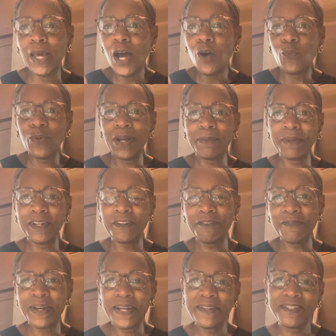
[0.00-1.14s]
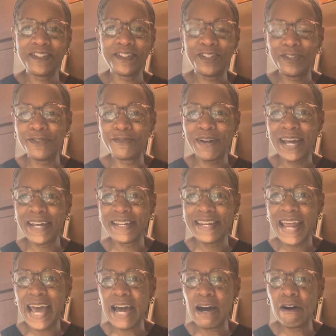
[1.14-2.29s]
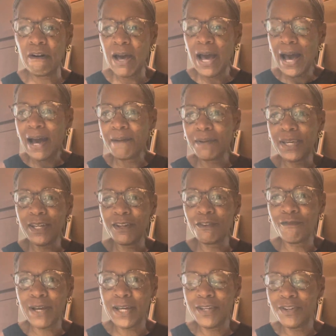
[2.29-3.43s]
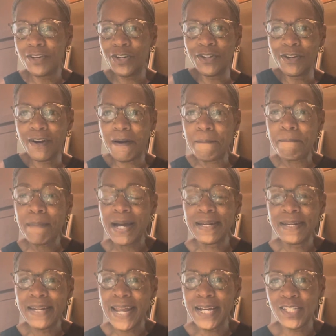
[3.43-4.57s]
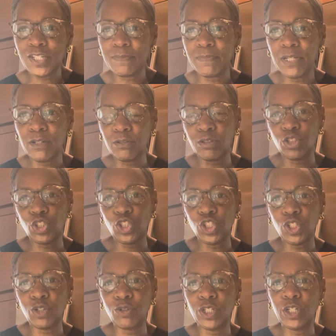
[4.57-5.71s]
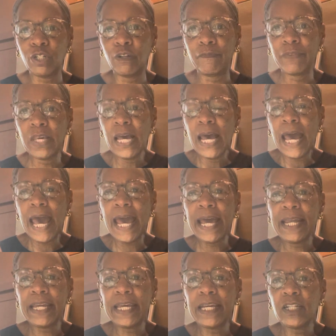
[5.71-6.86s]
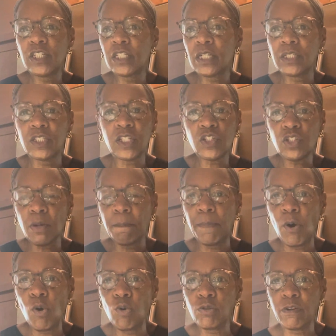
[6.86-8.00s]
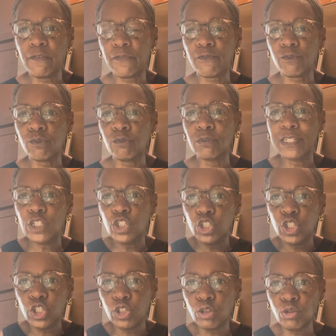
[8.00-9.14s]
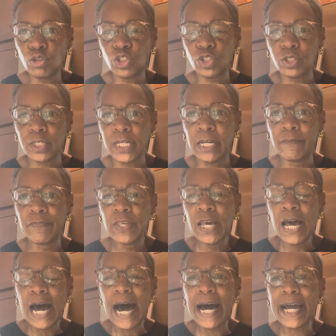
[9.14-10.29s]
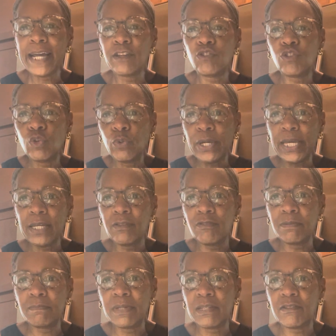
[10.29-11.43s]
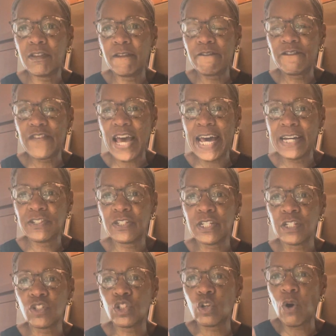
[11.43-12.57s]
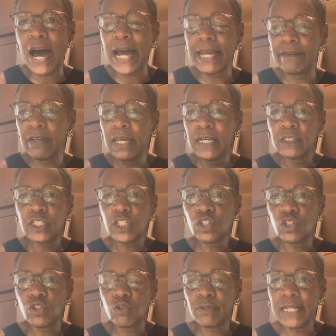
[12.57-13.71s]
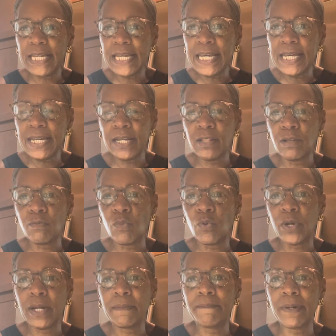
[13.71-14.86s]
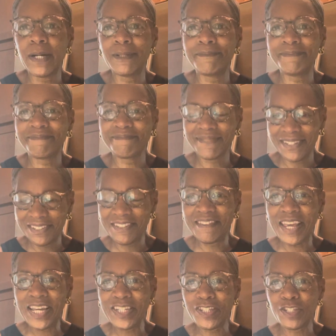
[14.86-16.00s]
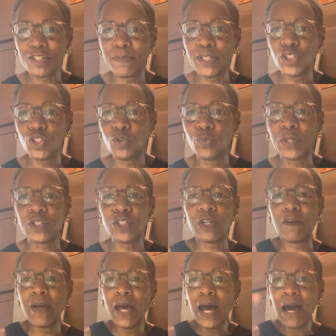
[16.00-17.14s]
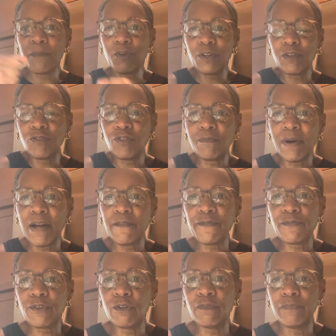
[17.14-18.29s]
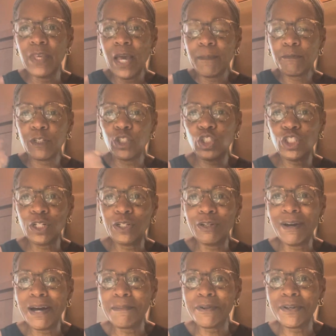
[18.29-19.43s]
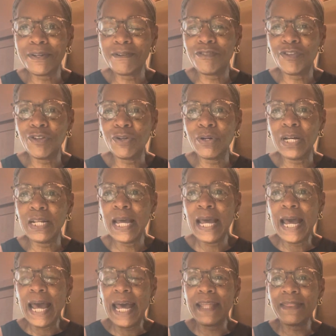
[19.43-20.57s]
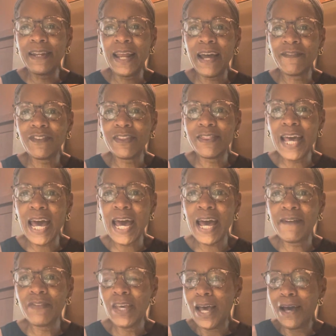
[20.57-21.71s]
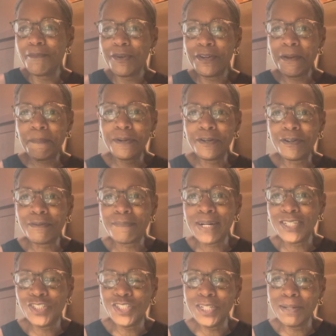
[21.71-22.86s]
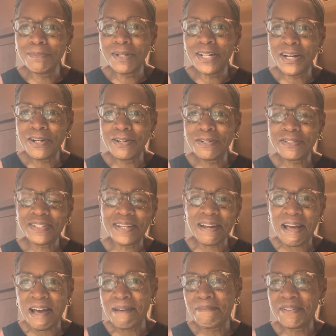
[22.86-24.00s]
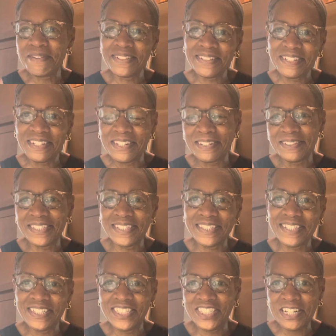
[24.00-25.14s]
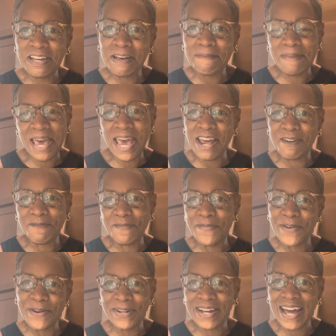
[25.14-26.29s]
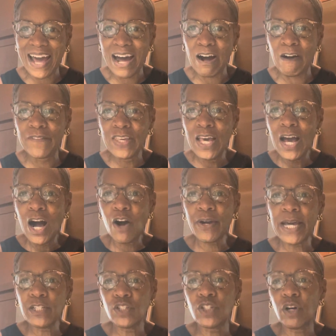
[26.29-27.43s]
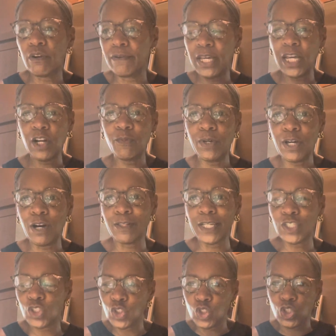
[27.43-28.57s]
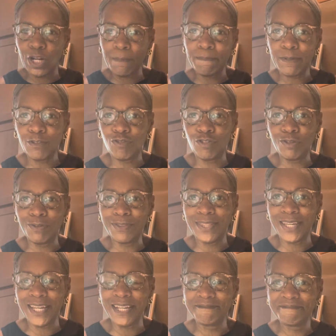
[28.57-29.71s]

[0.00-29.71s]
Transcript: what I'm getting ready to do right now, I'm getting ready to hook up my next meal to show you. And it's just a bowl of fruit. Usually I do intermittent fasting, so I just don't eat in the morning, but today is a special one. So I'm going to do my fruit. I'm going to show you how I'm going to do it. And then after that, I'm going to put on my gym clothes and I'm going to go to the gym and work out. Okay, so here we go. Let's jump into the